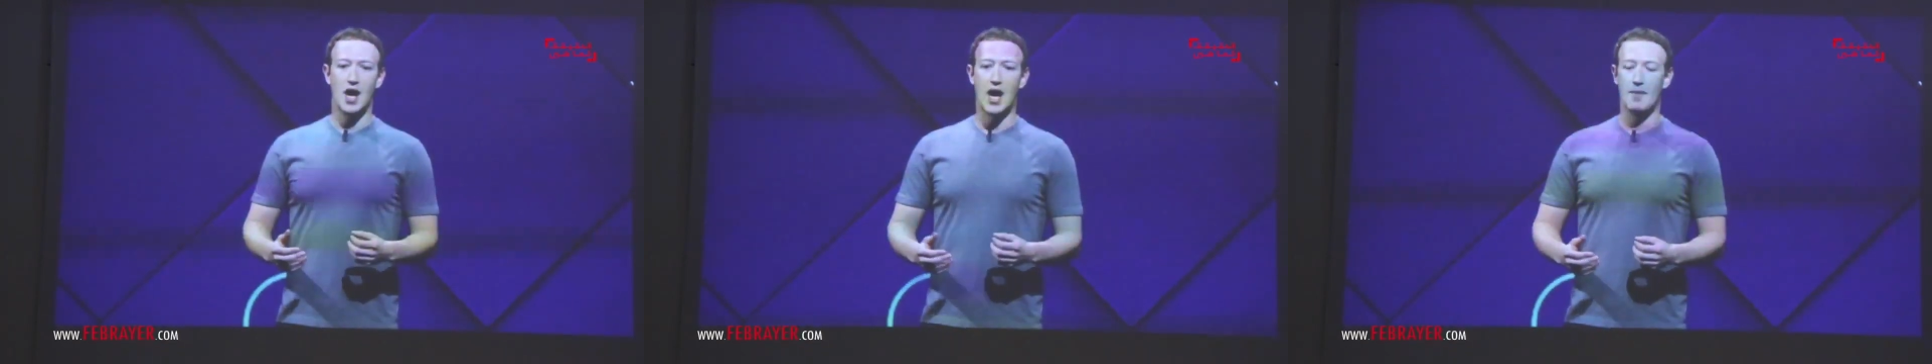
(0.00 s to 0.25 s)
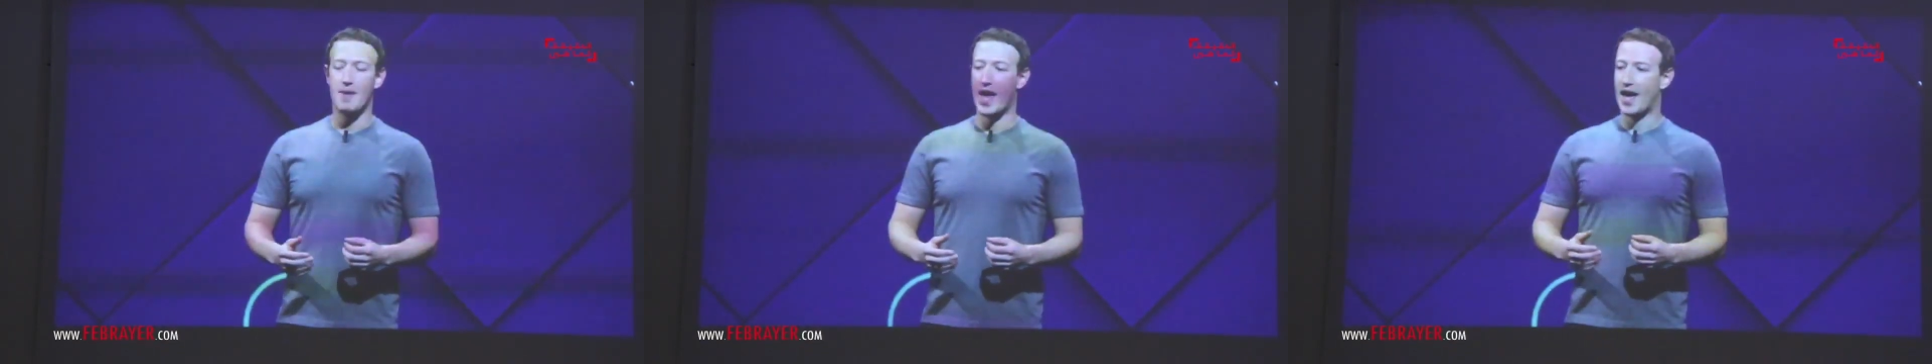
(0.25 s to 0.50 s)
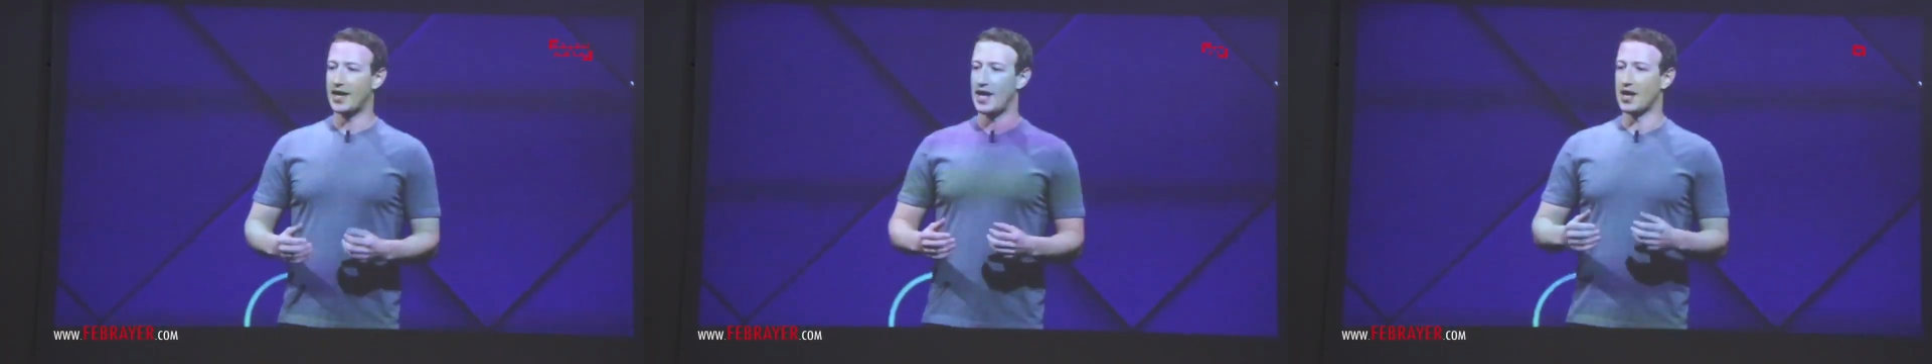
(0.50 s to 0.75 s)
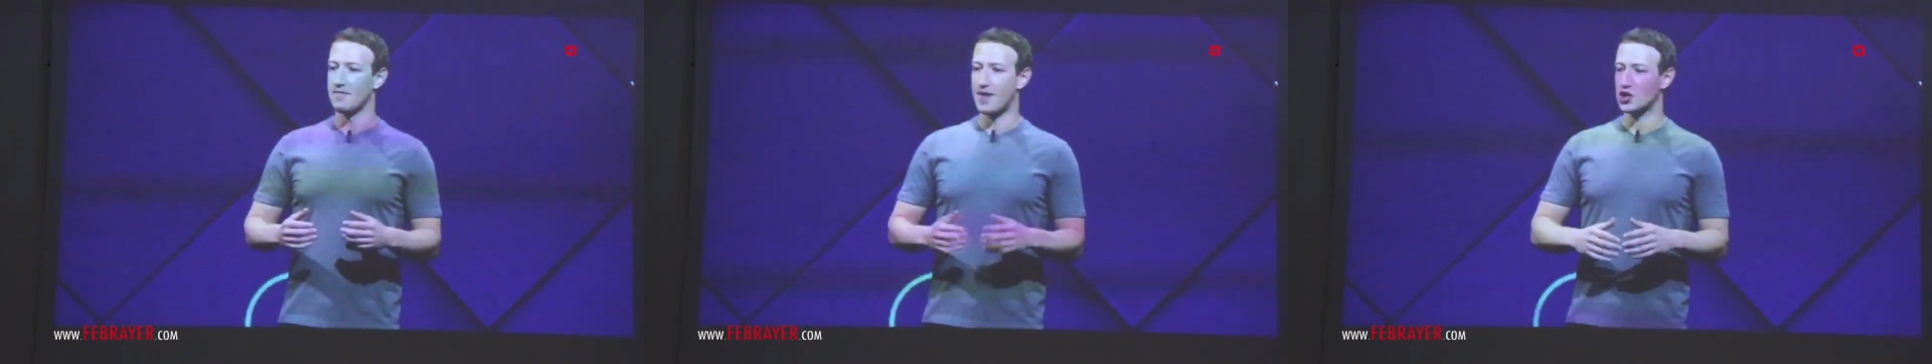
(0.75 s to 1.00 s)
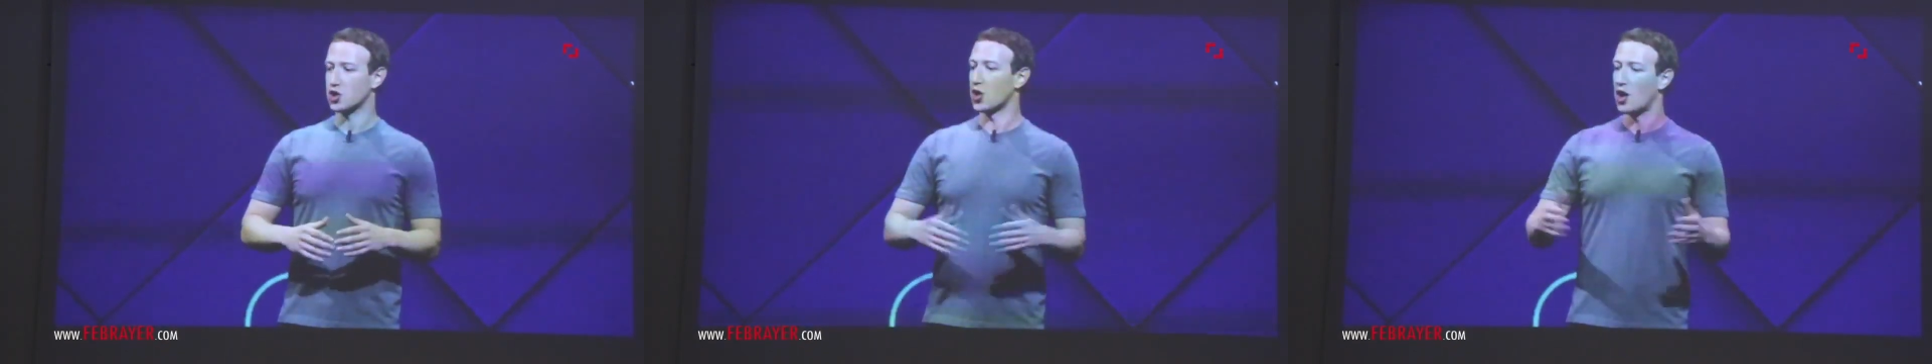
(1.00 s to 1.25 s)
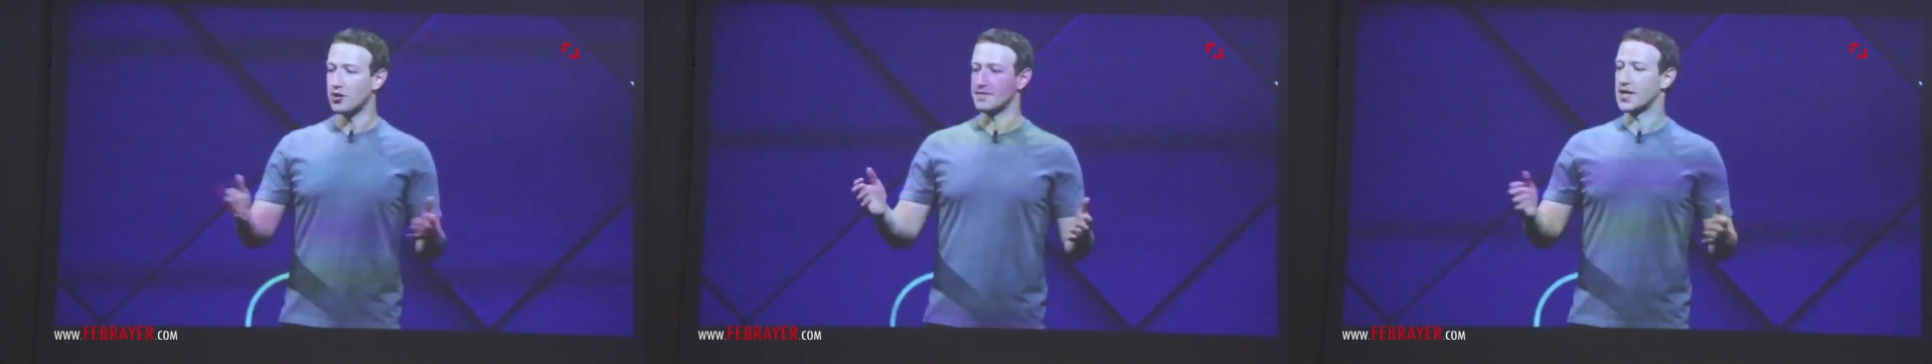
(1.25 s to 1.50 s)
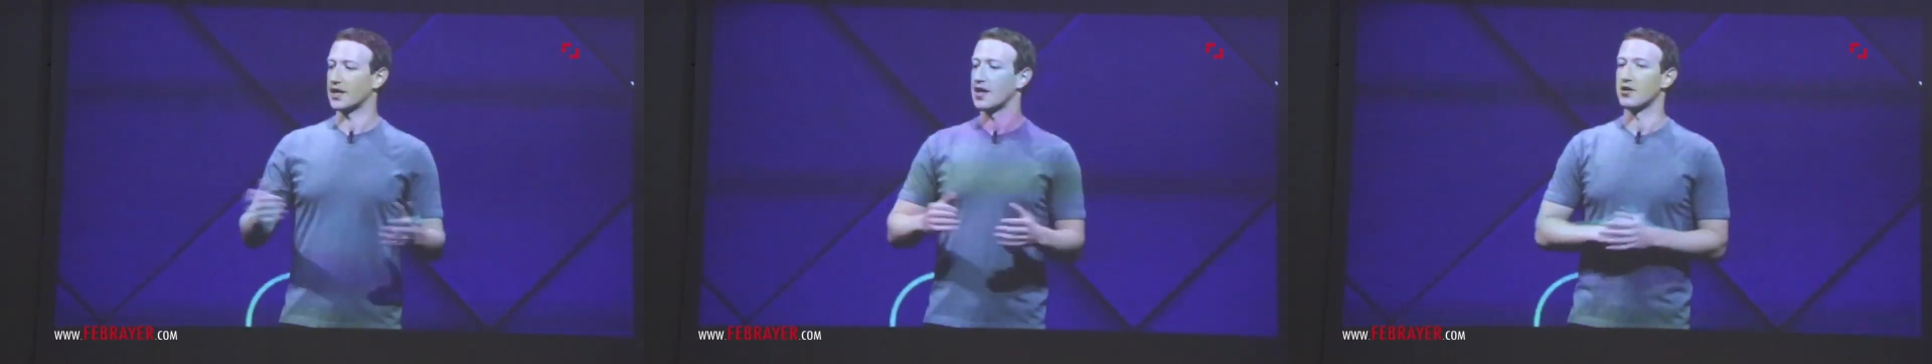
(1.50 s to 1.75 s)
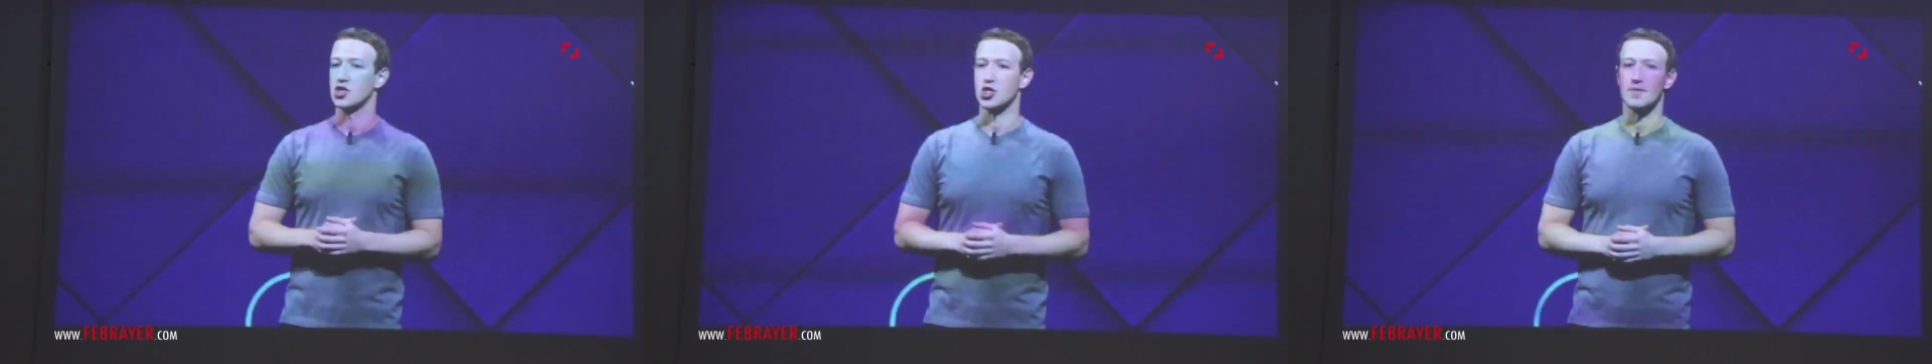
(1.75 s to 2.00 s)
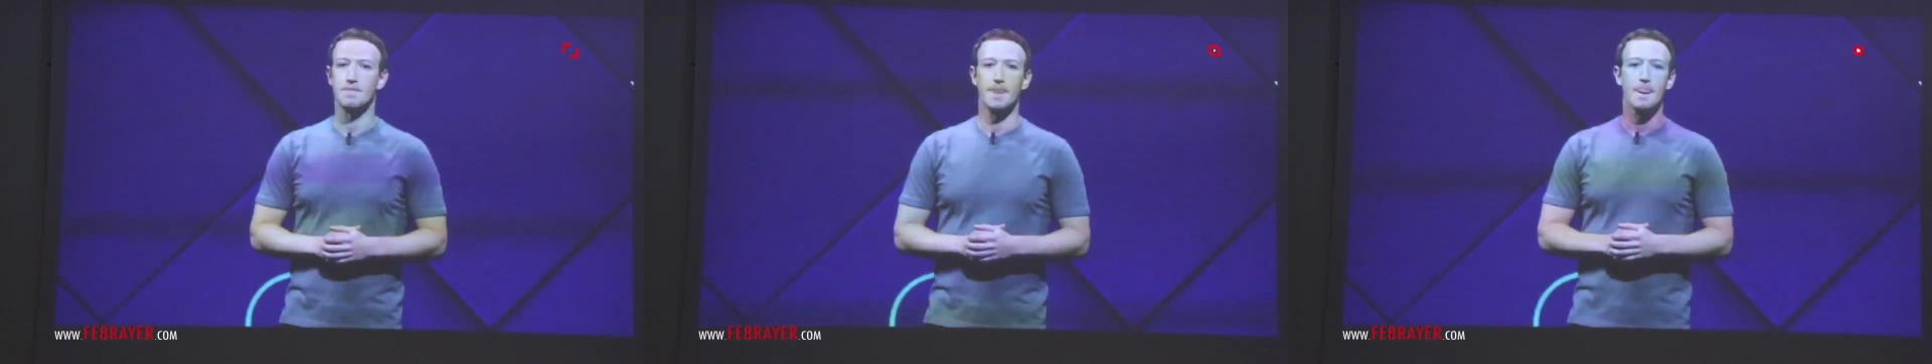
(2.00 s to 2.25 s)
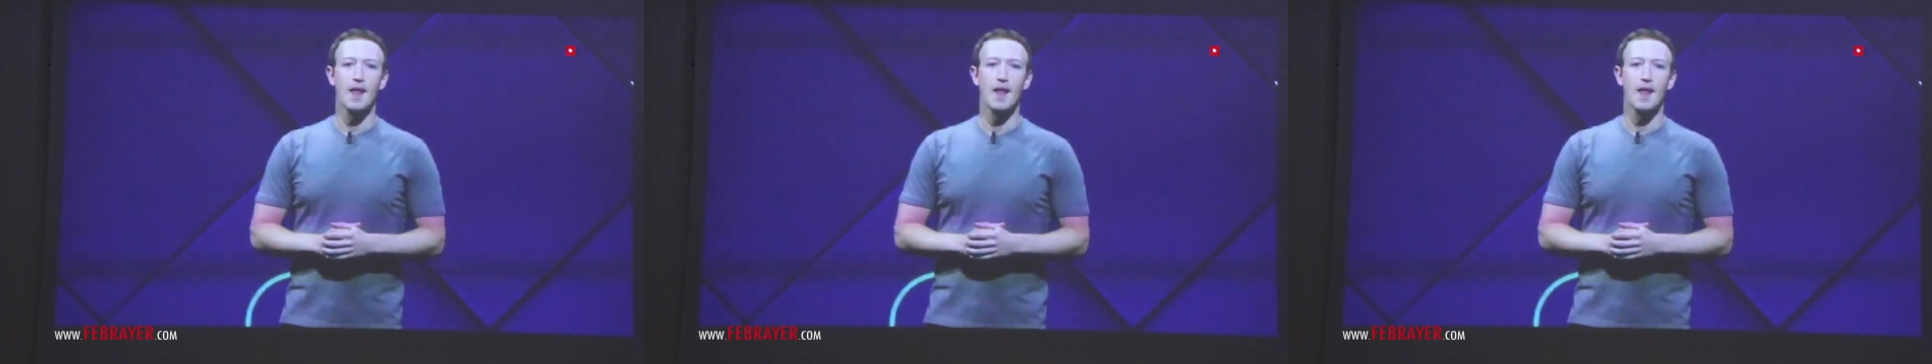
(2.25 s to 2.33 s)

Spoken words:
and eventually all of technology.